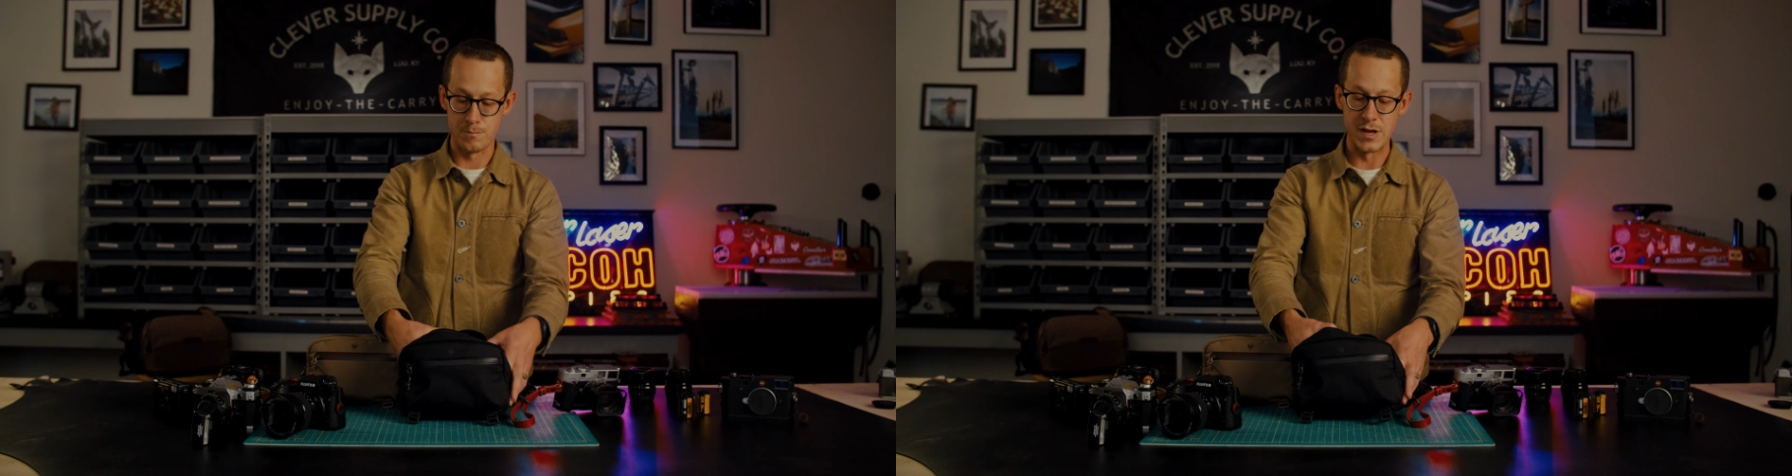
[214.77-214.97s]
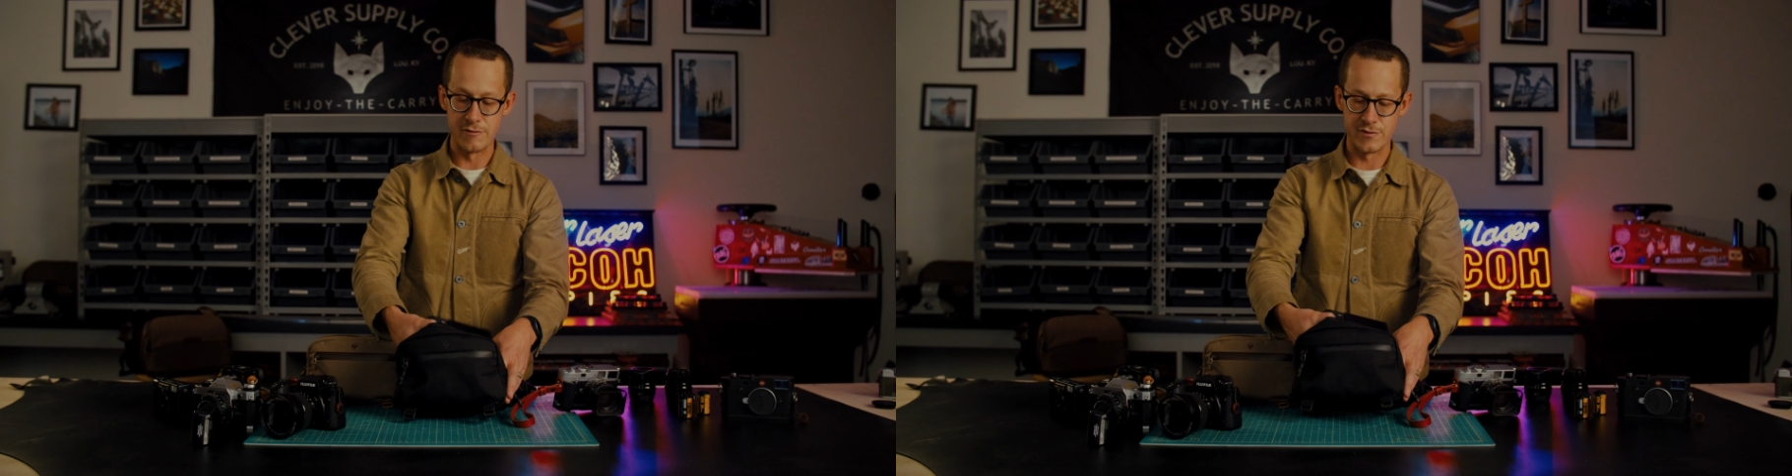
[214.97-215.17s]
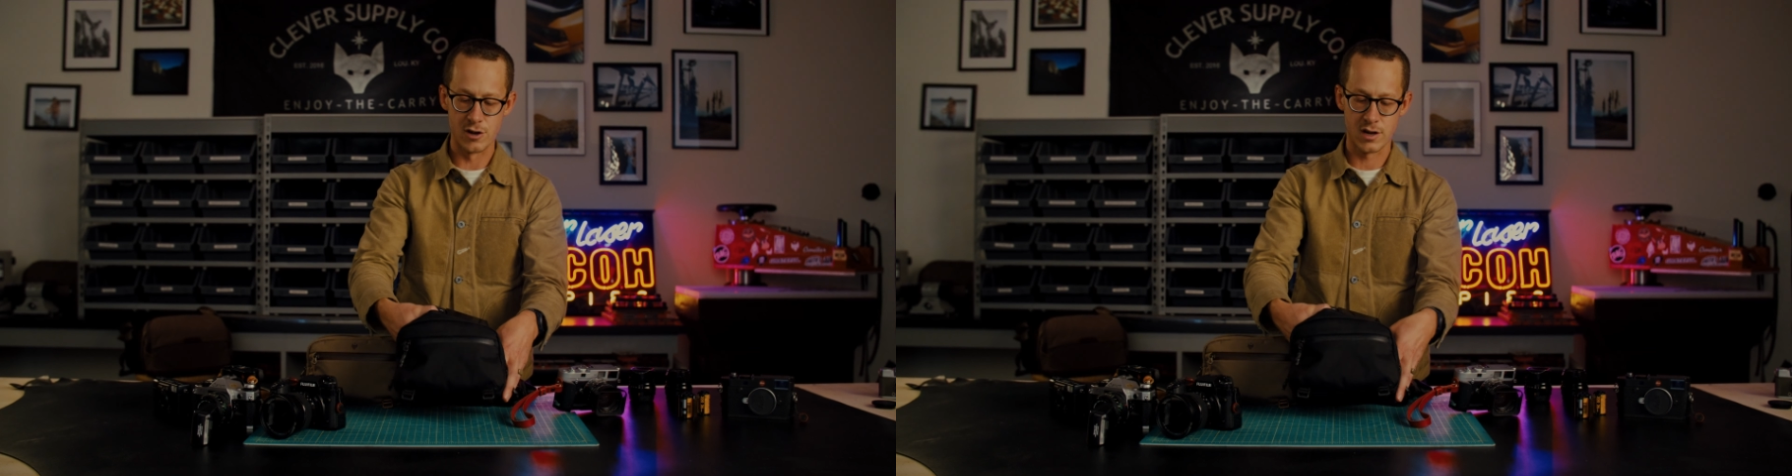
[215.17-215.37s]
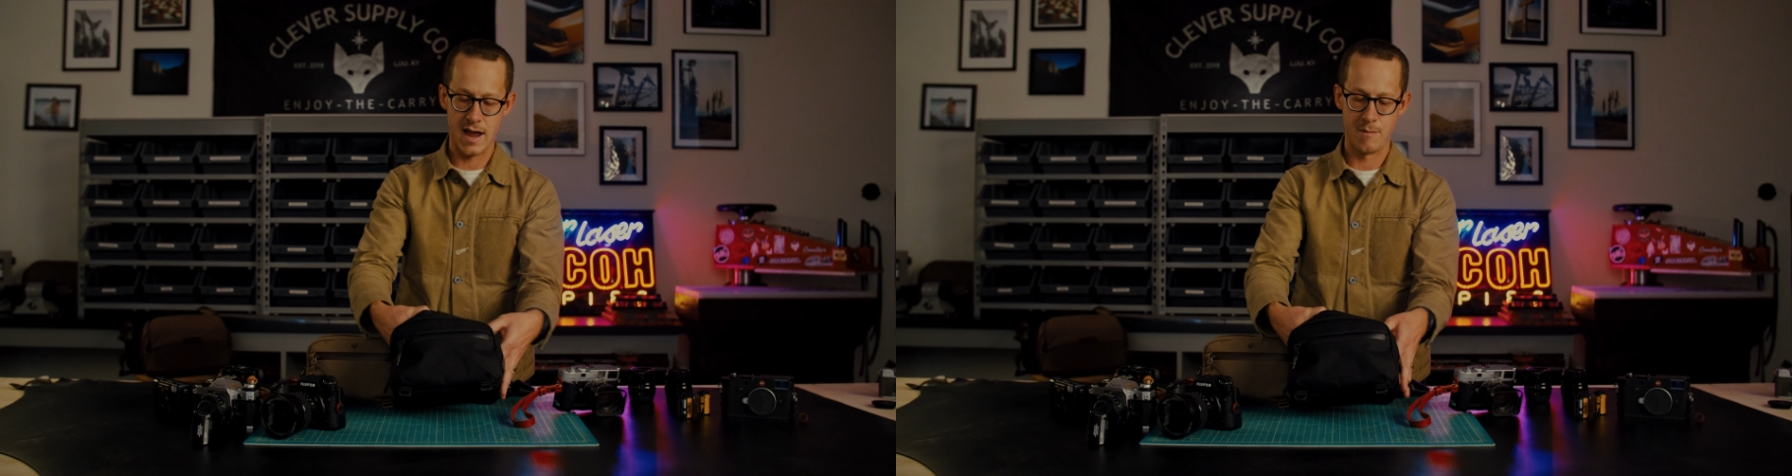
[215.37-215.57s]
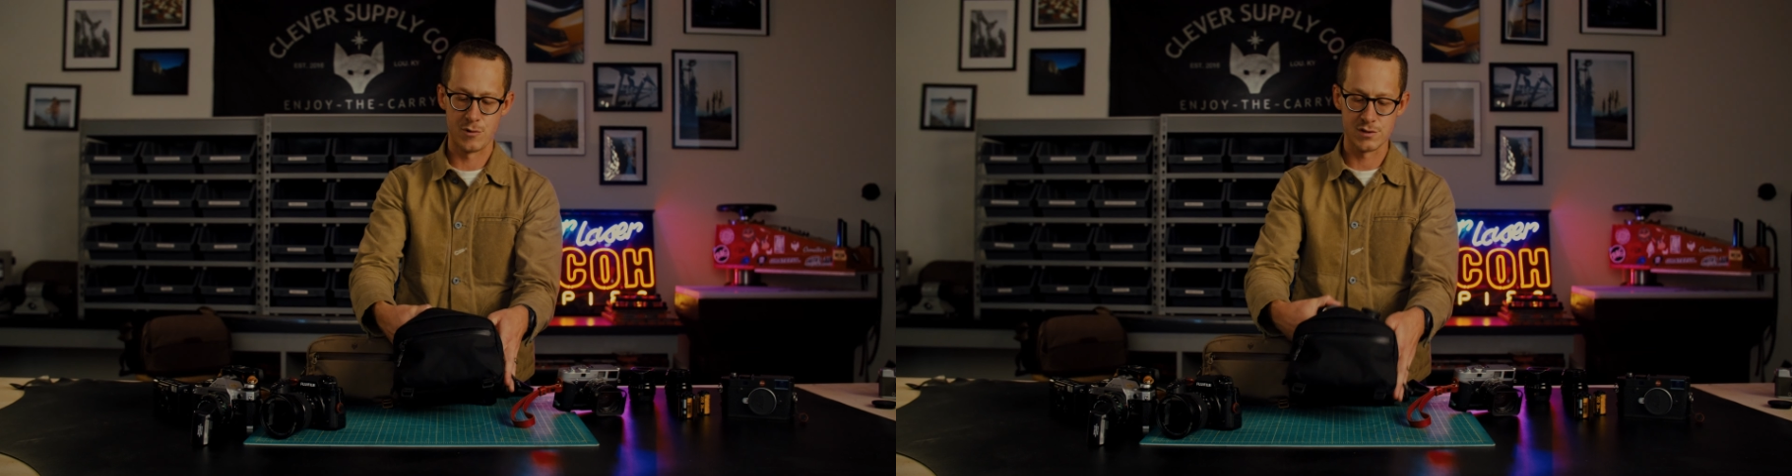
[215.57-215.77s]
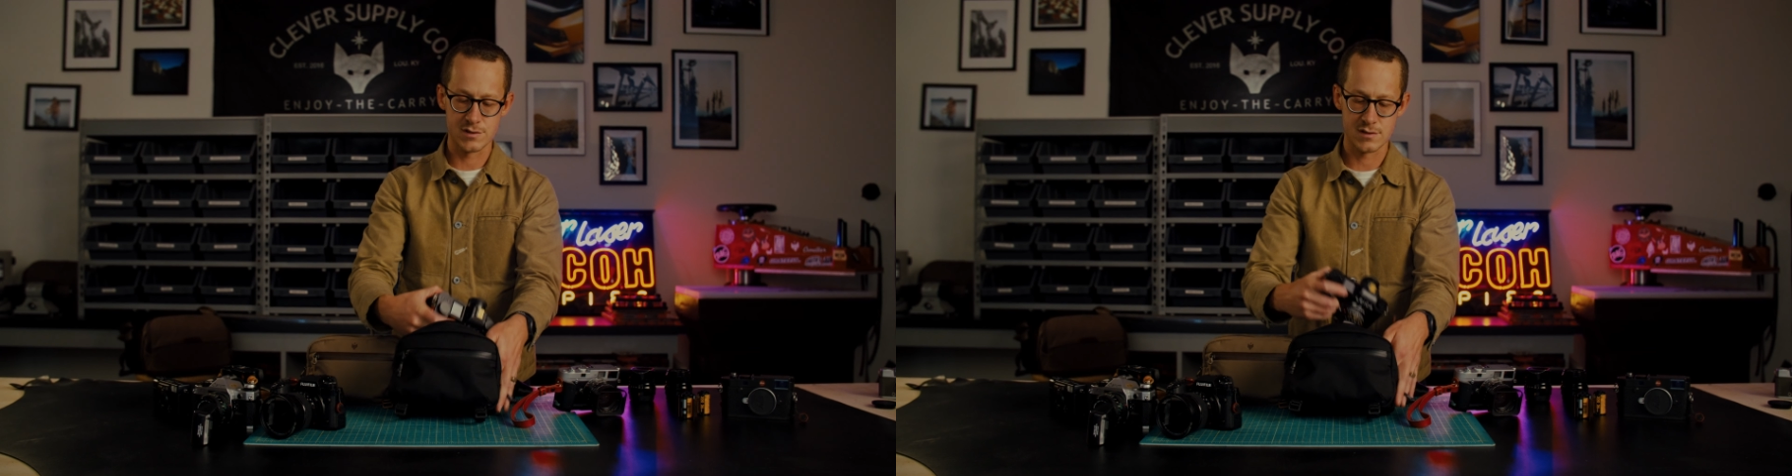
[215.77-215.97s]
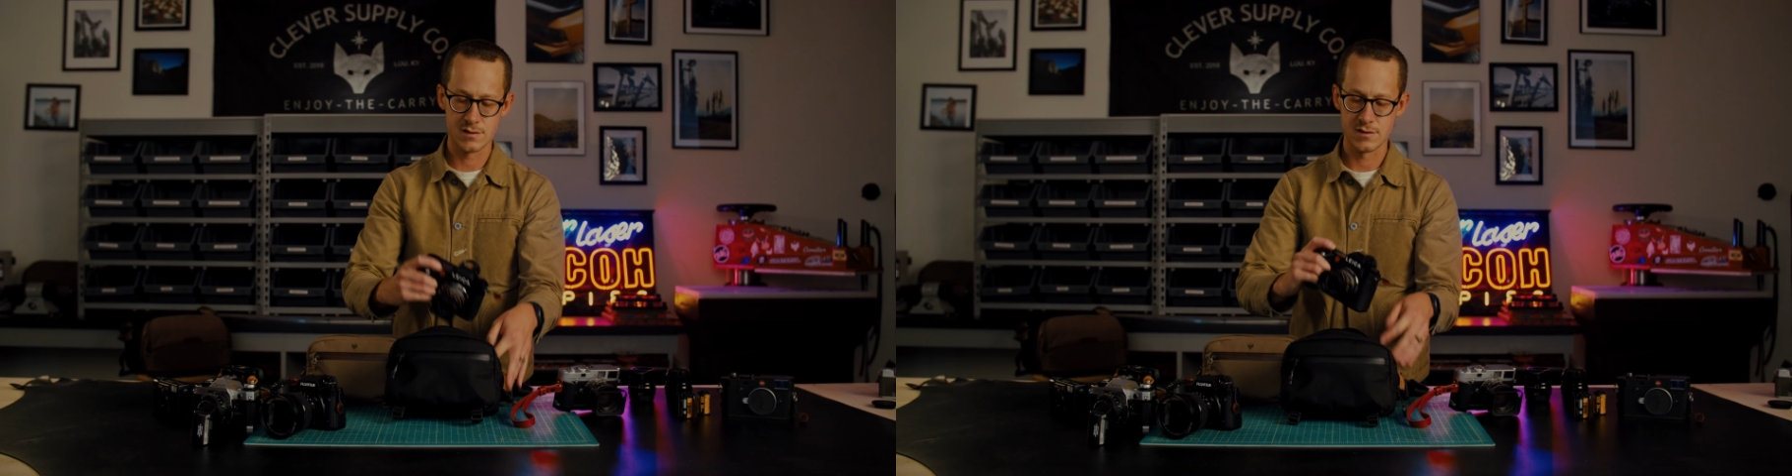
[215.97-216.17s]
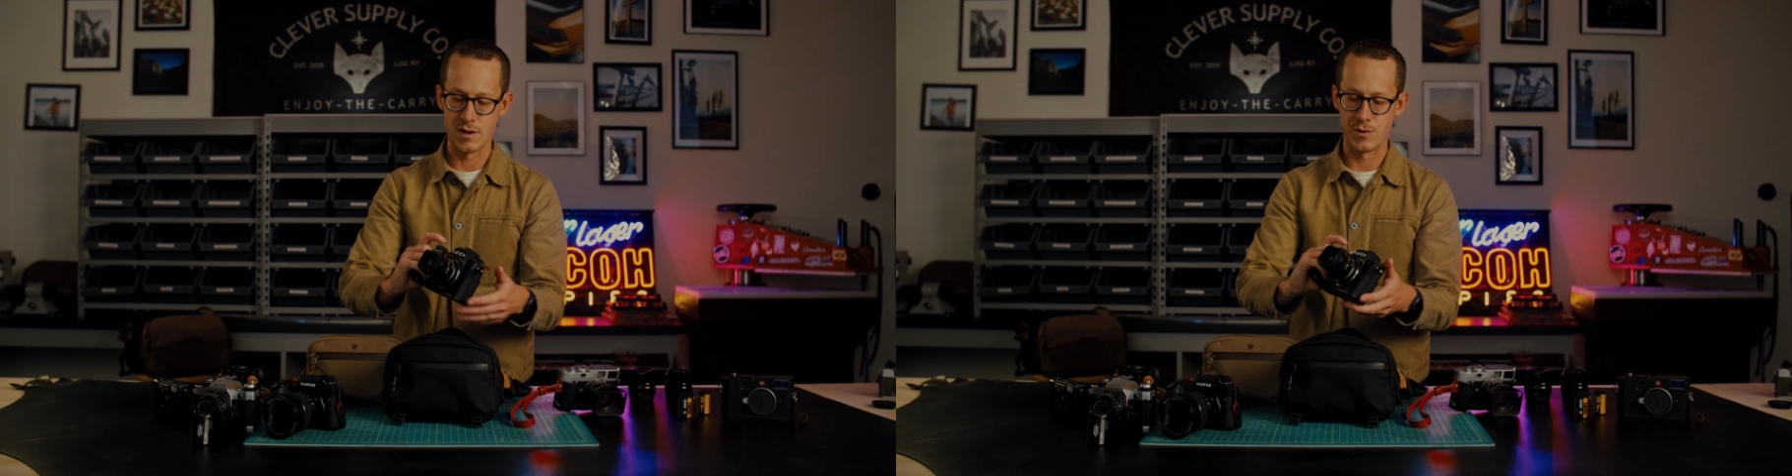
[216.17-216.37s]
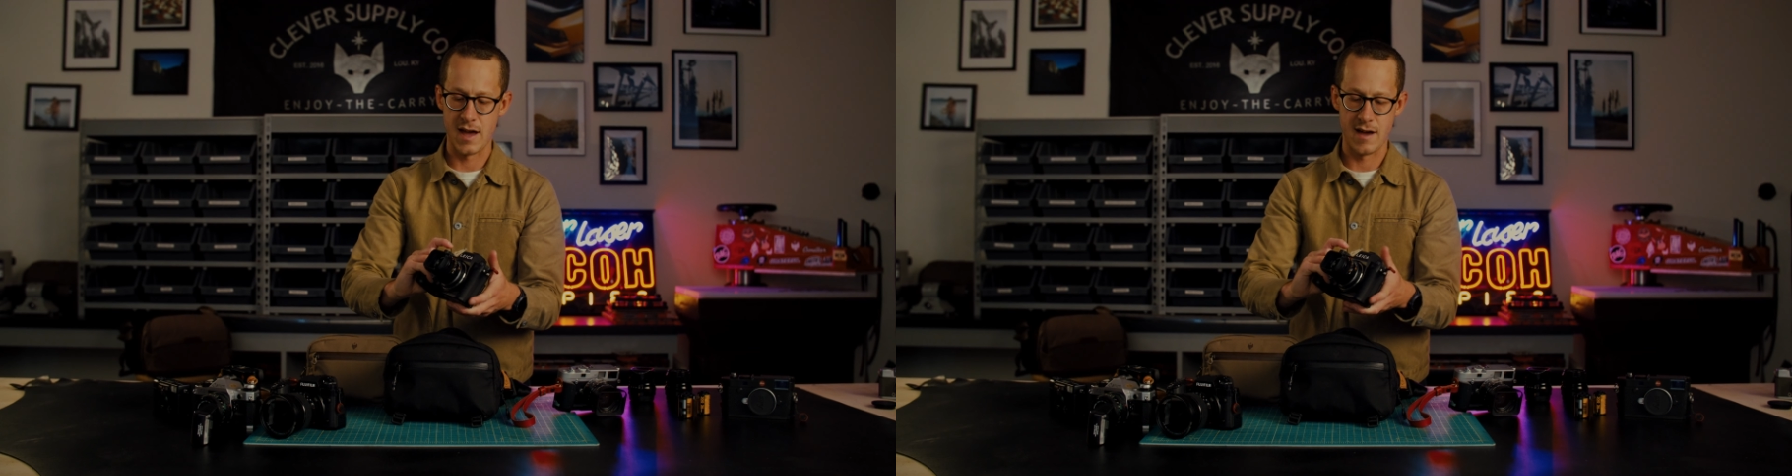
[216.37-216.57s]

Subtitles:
beefier cameras that we